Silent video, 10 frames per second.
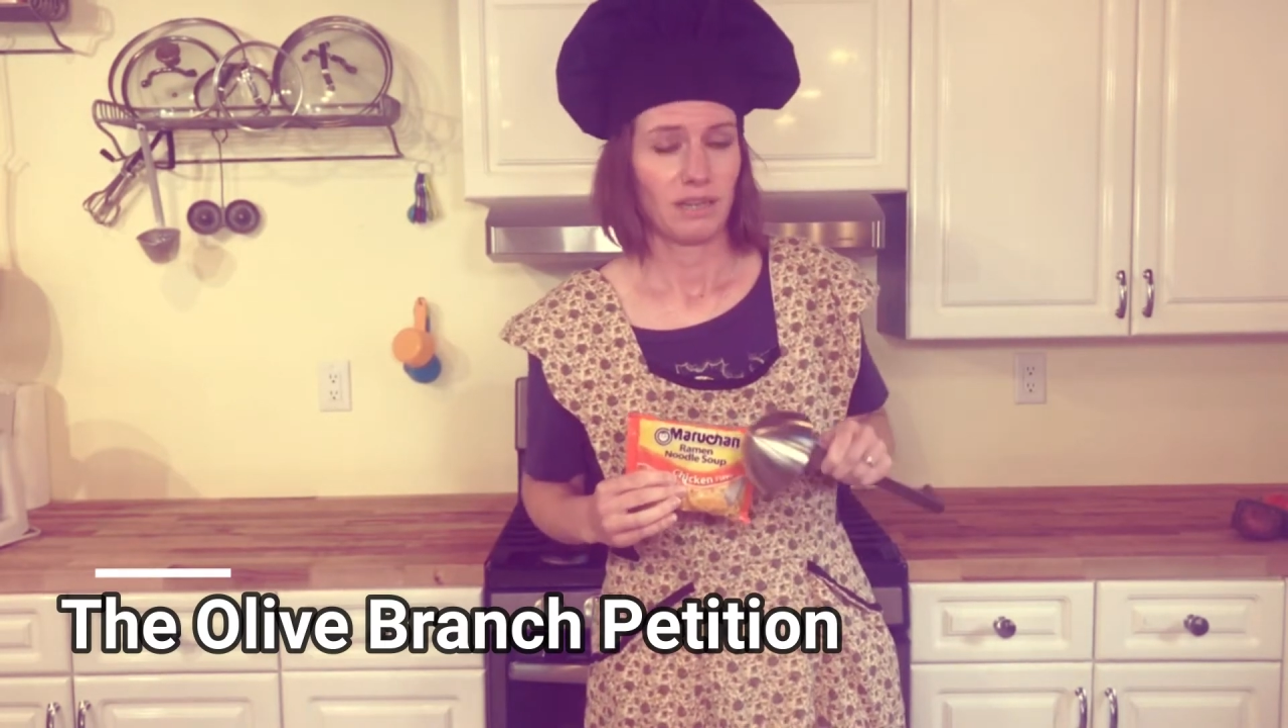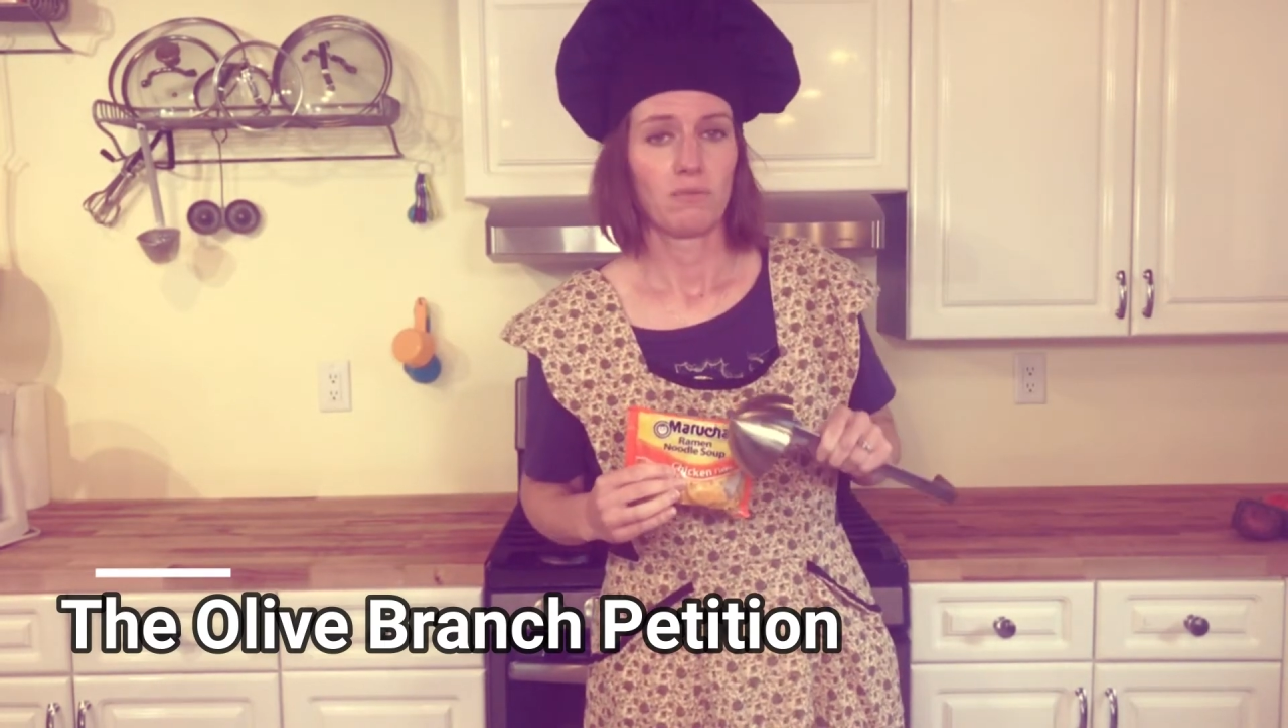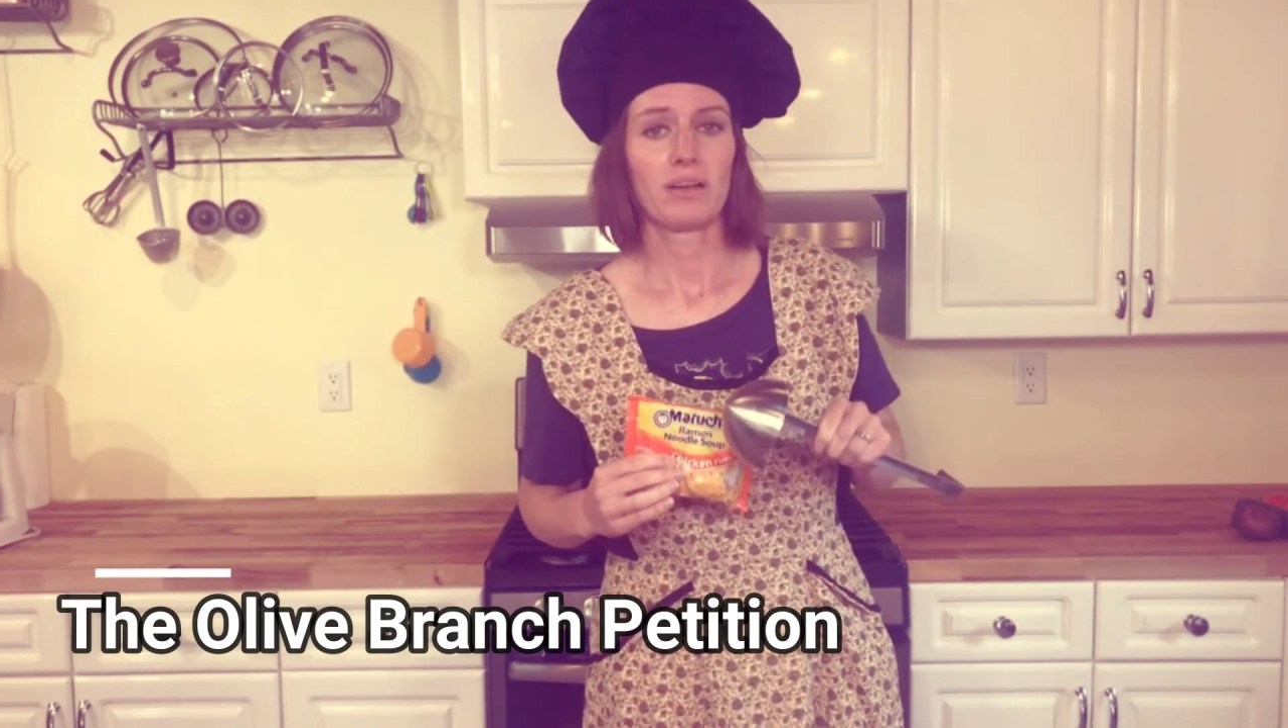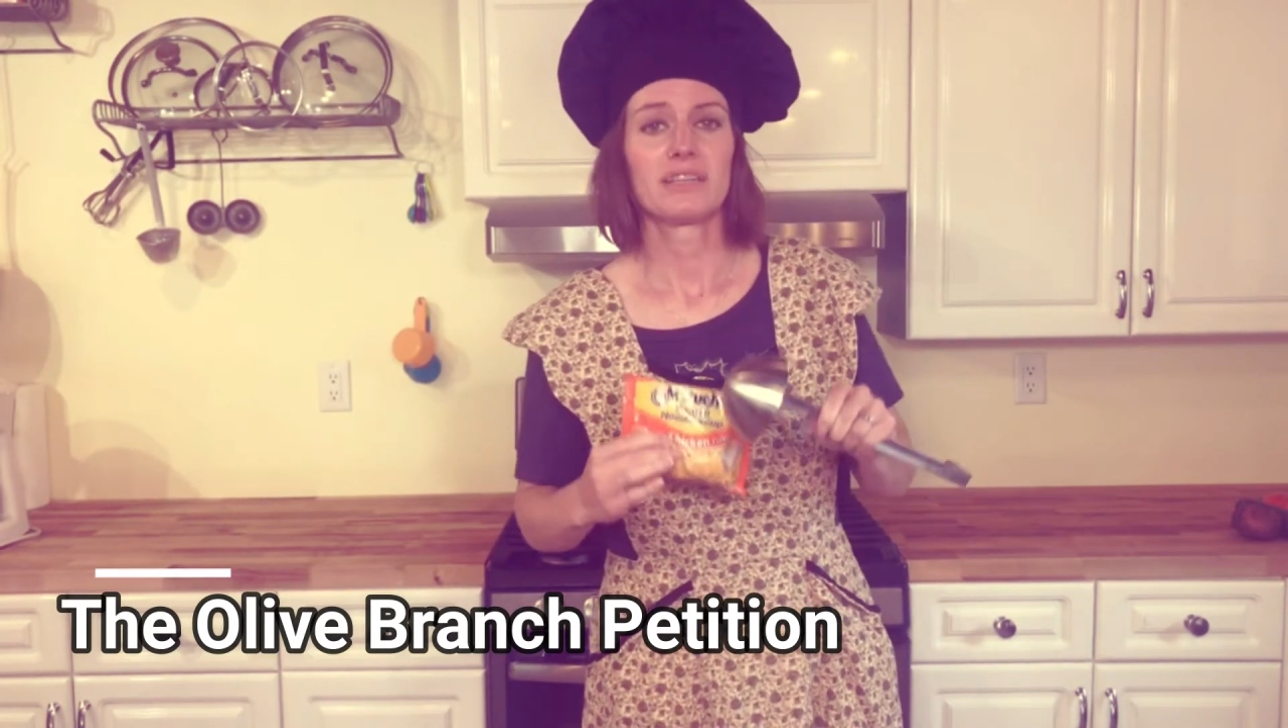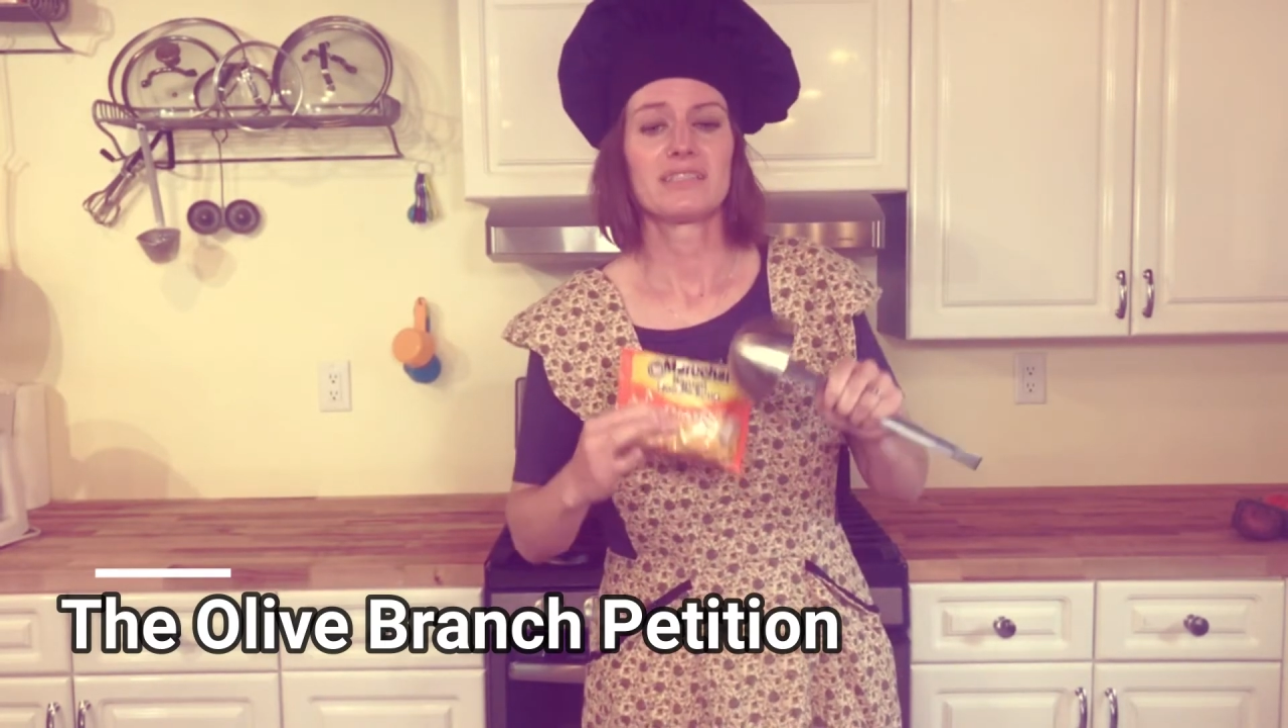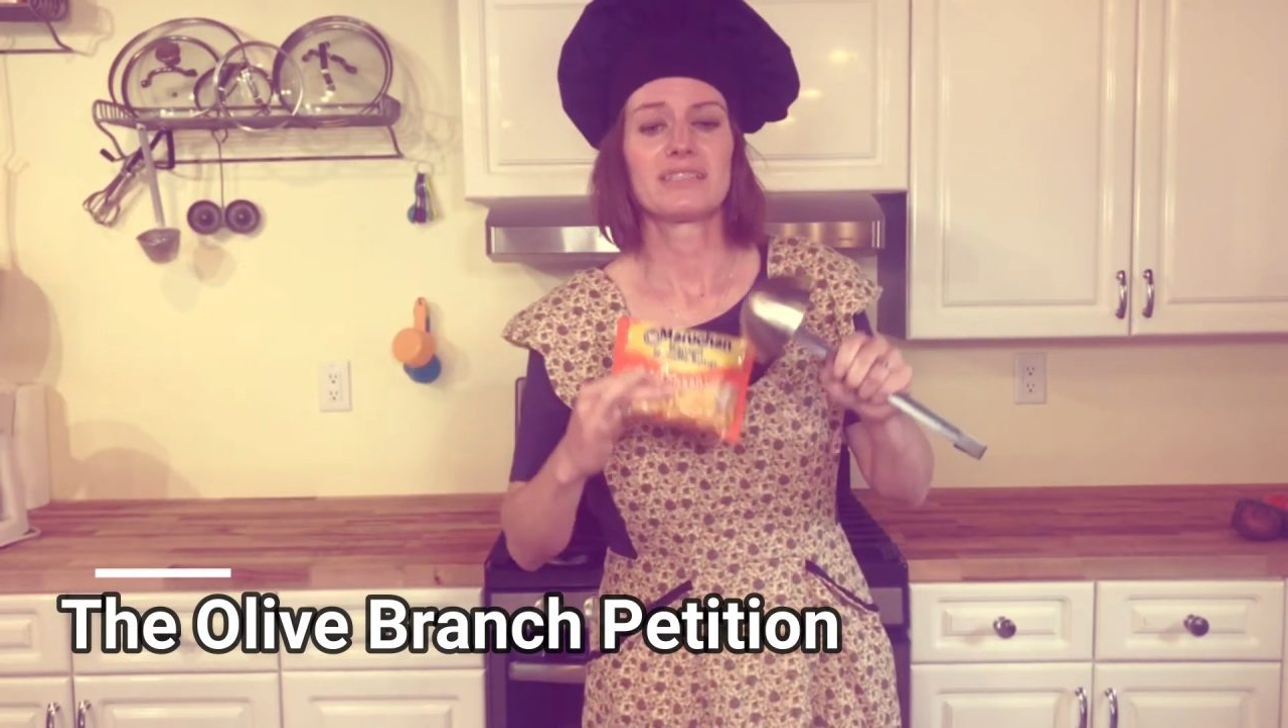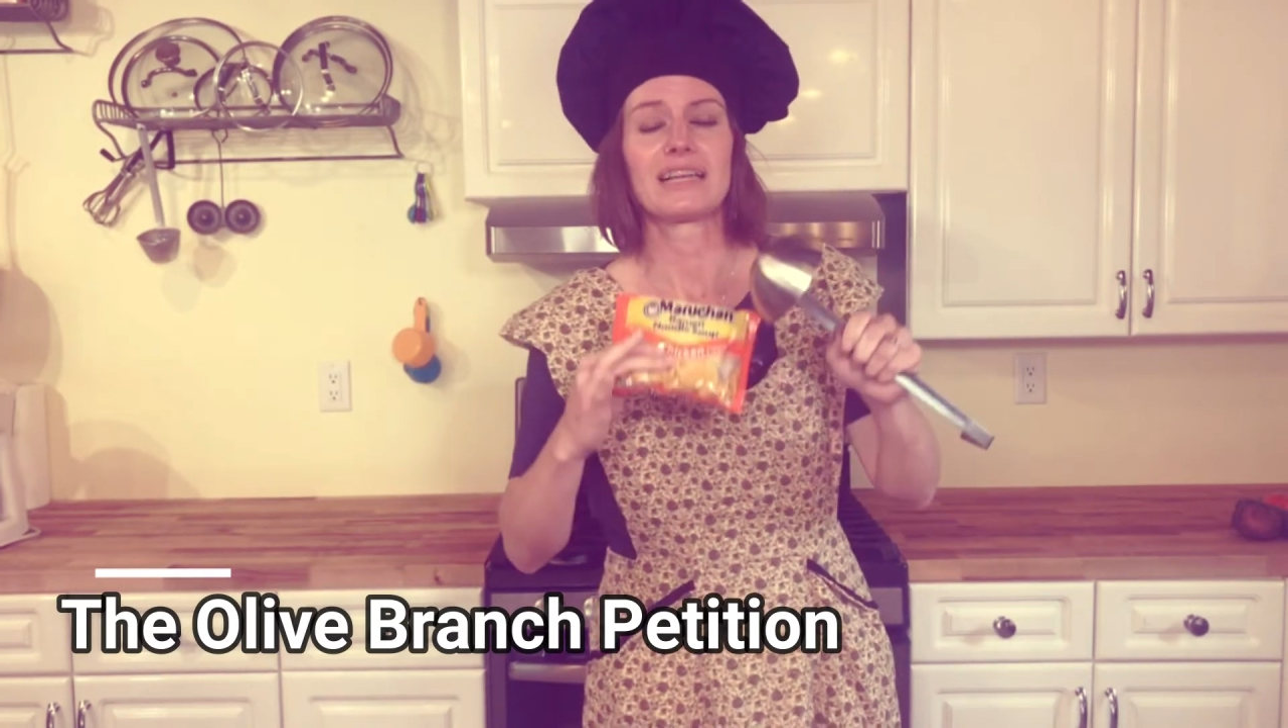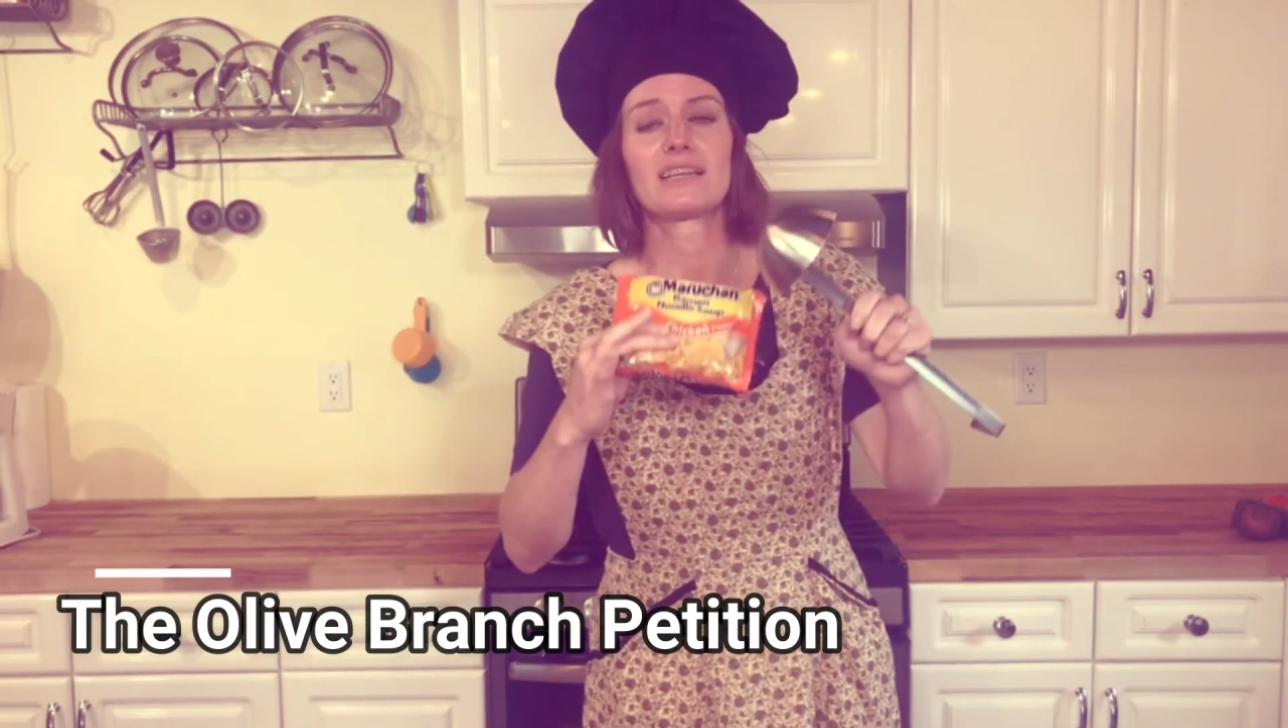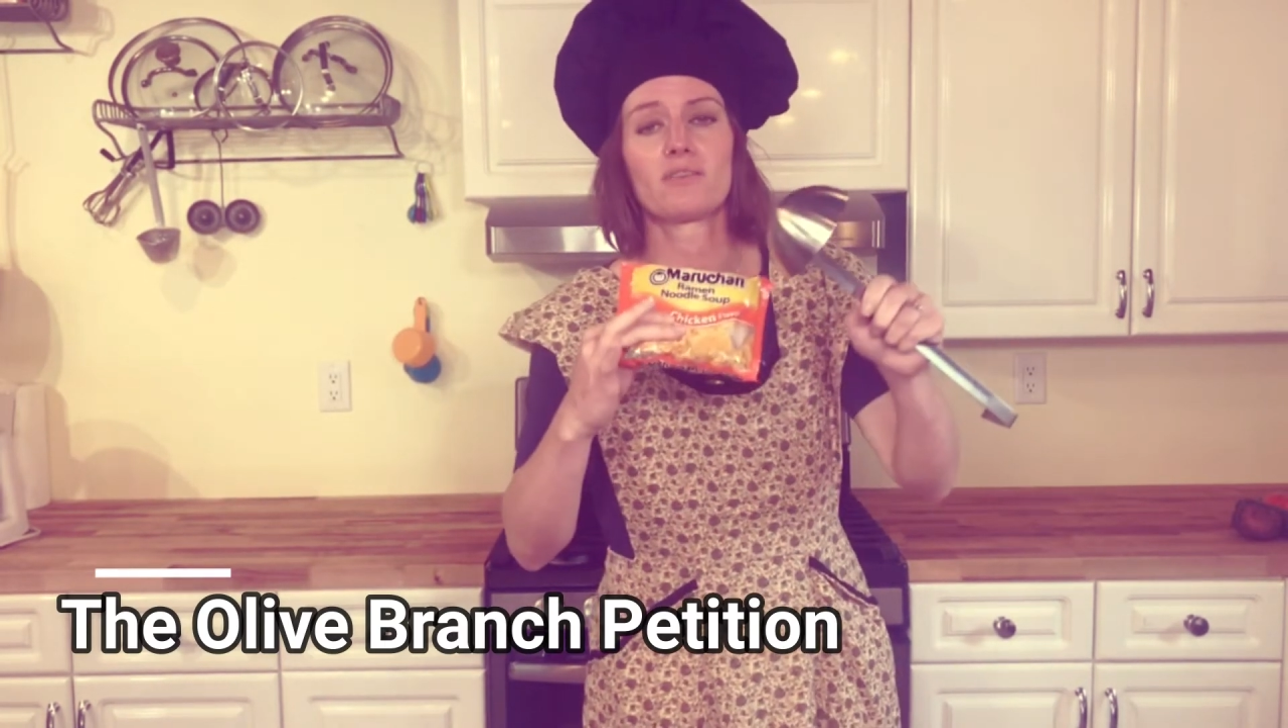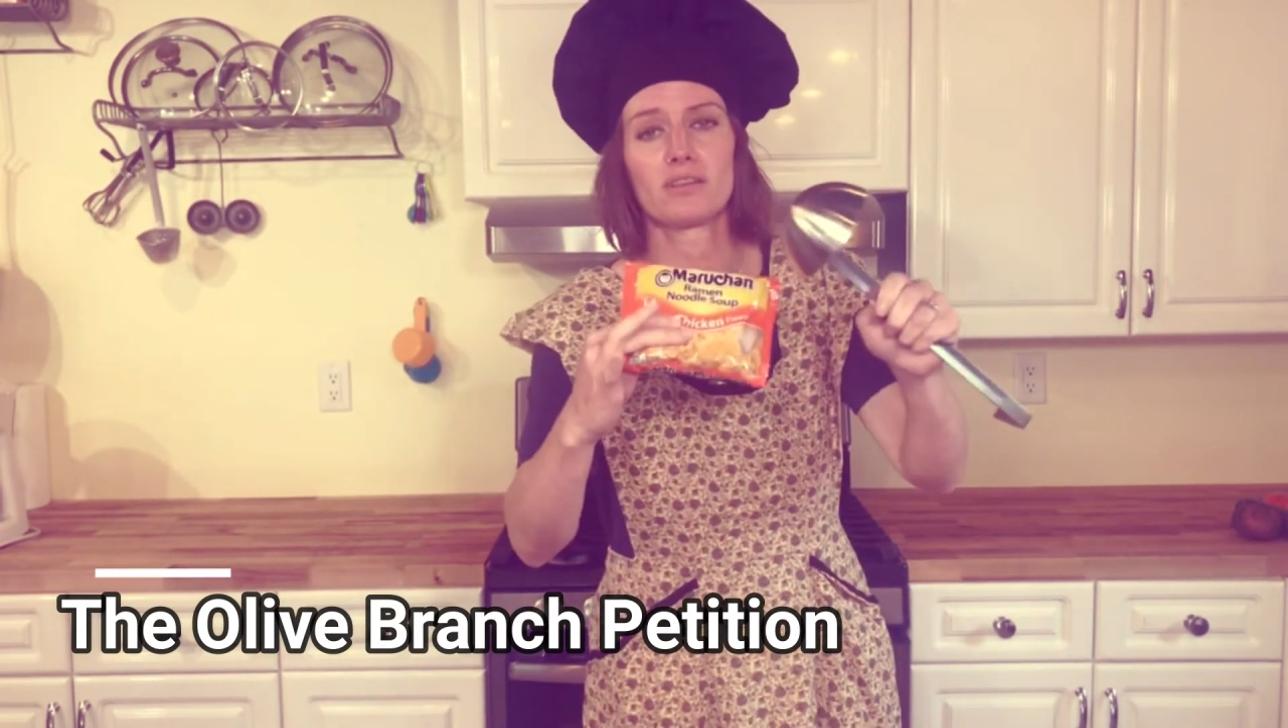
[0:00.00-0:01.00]
We're gonna
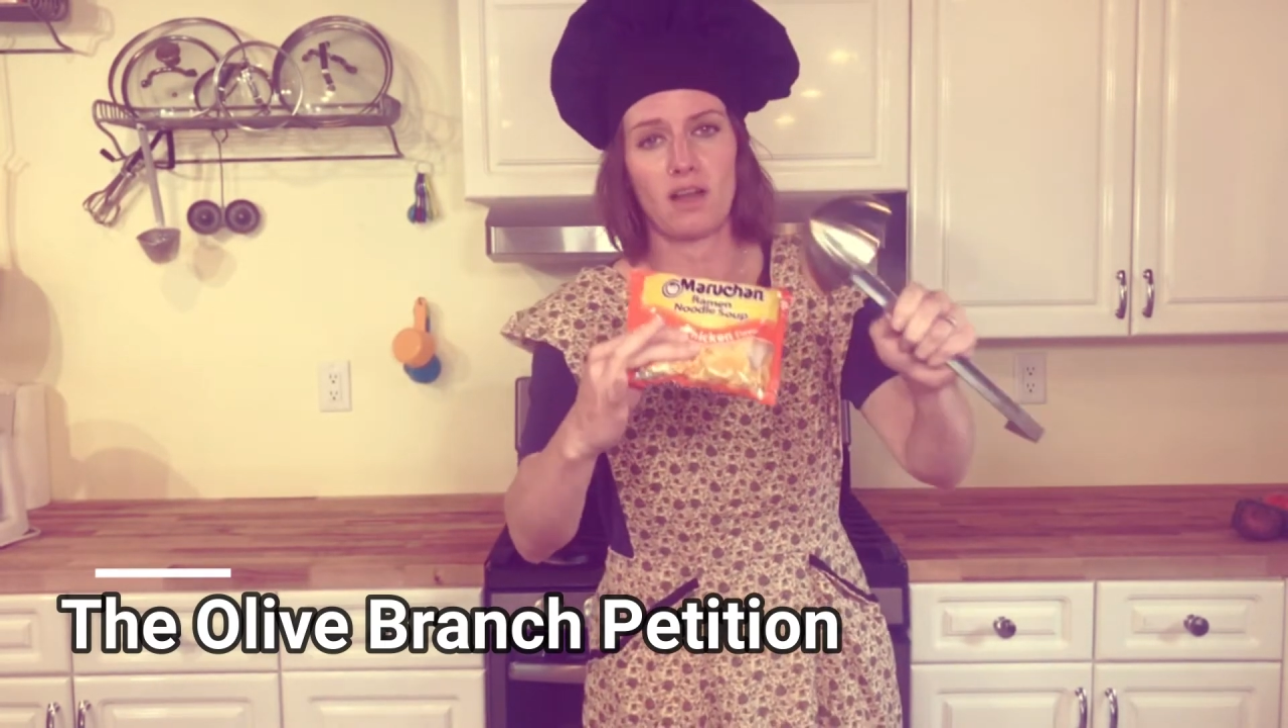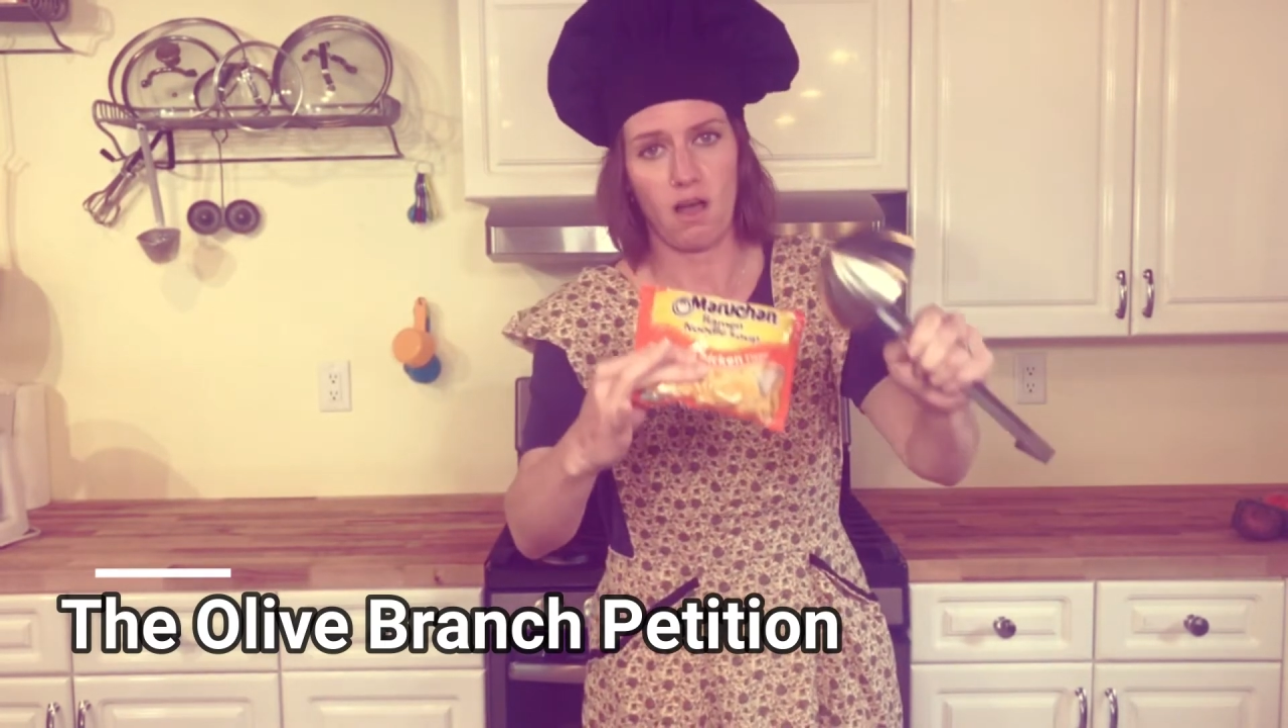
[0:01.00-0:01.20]
send out an